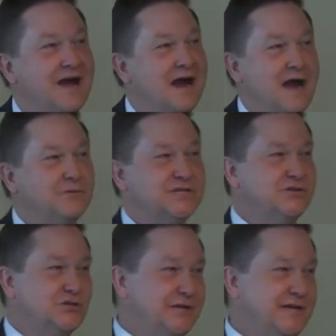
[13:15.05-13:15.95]
I was
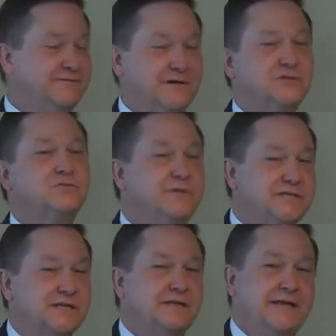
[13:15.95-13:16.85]
in Geneva
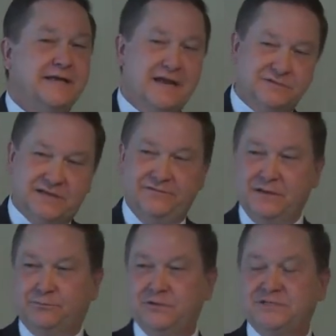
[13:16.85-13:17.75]
recently, and I was
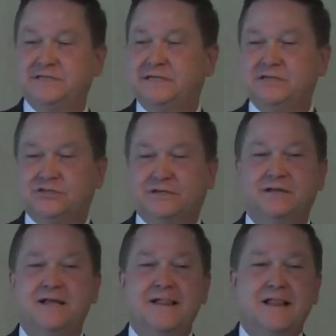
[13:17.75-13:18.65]
giving a presentation,